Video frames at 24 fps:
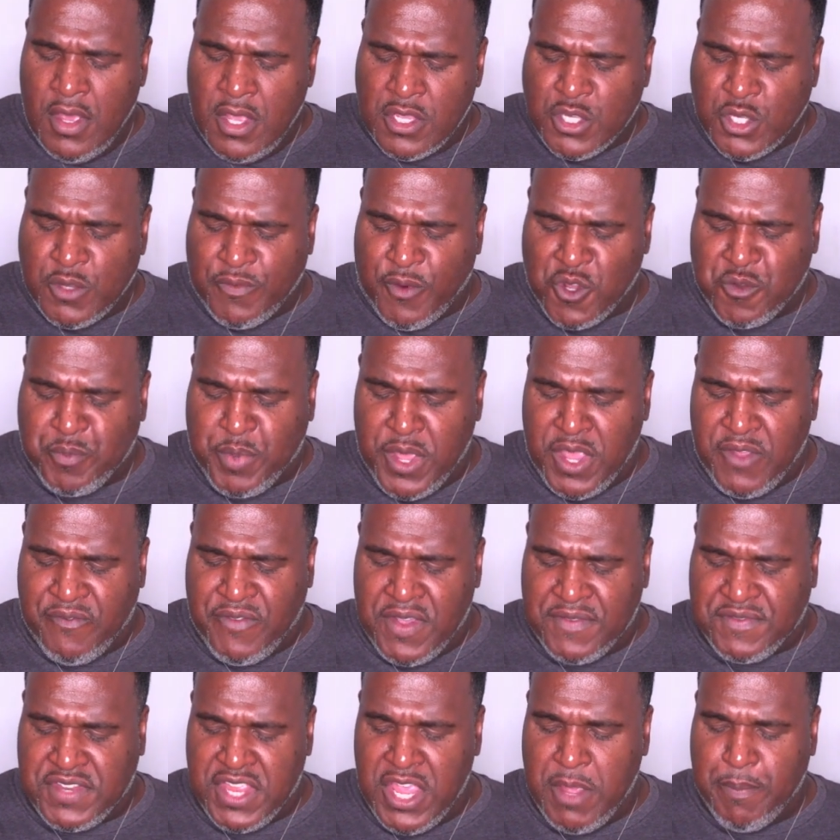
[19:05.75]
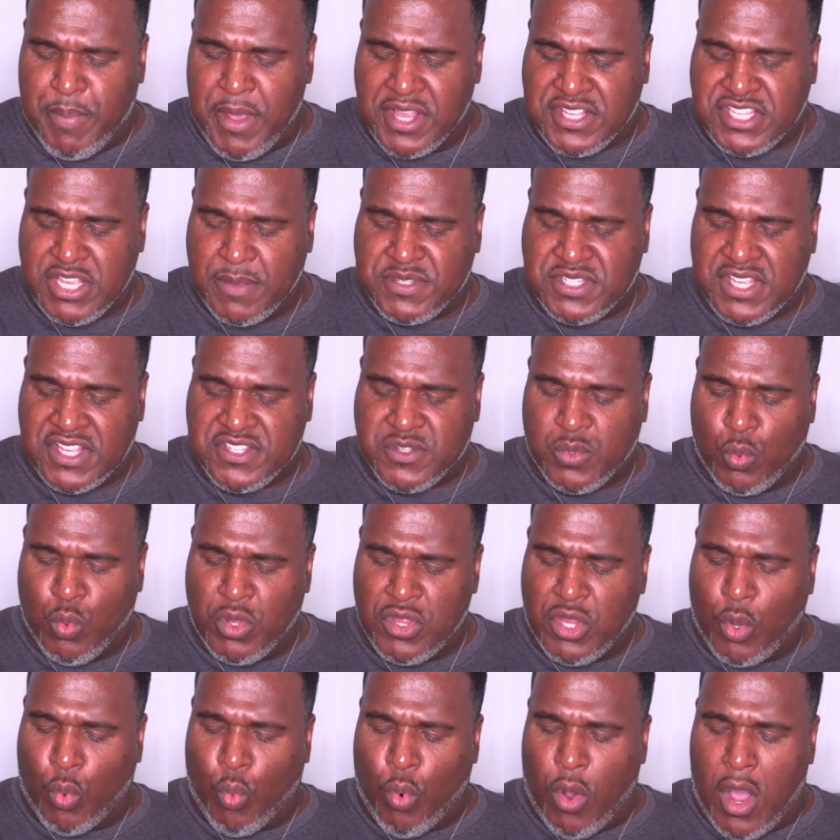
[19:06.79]
So verse 15 picks up says,
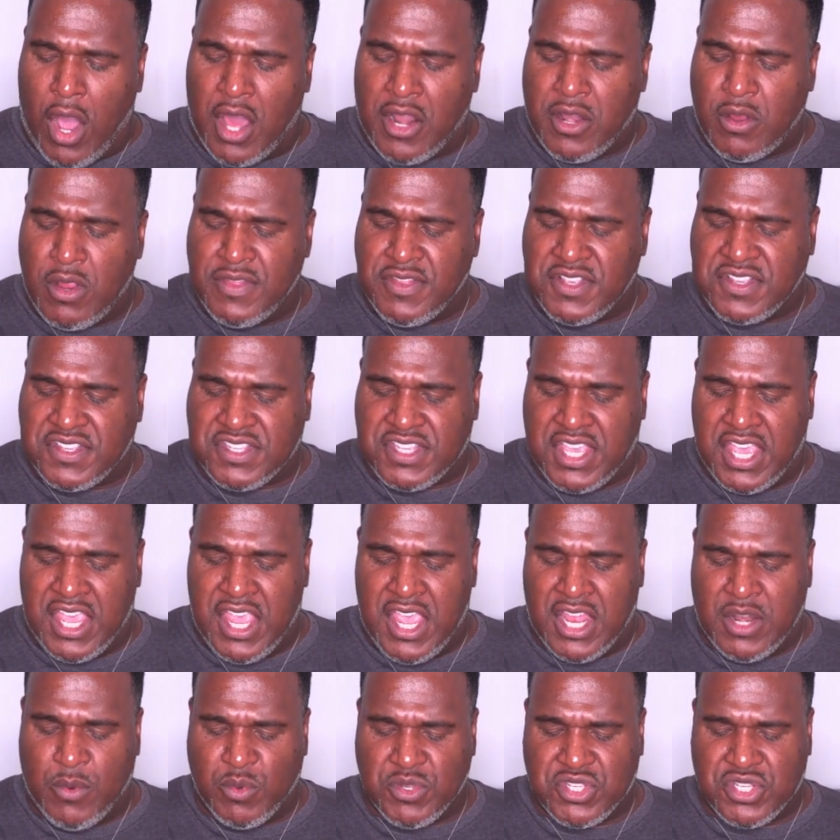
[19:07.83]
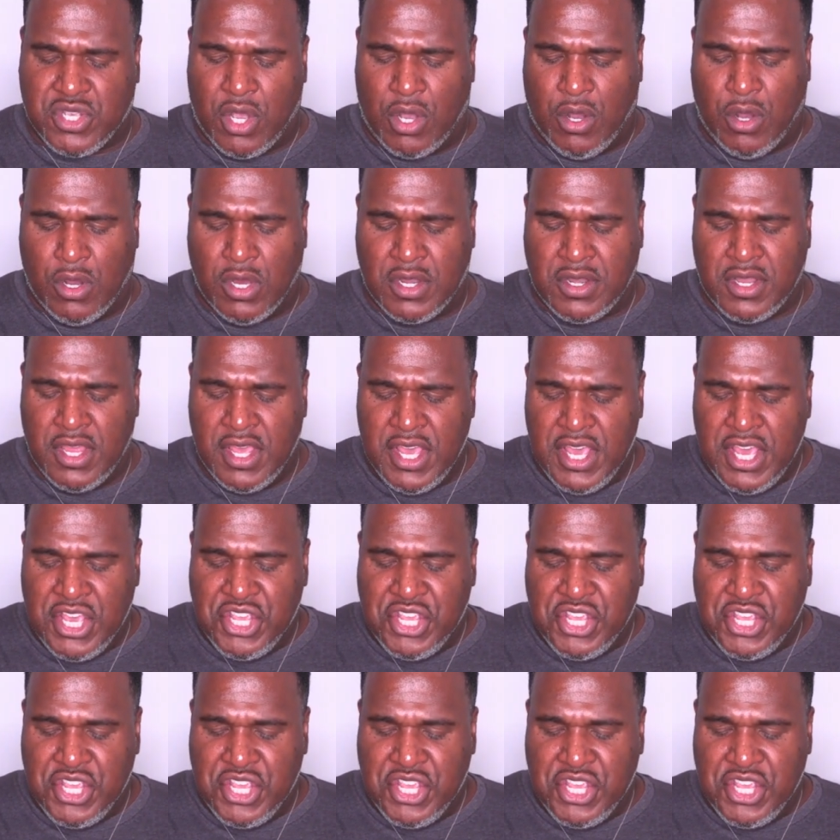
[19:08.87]
When the water in the skin was gone,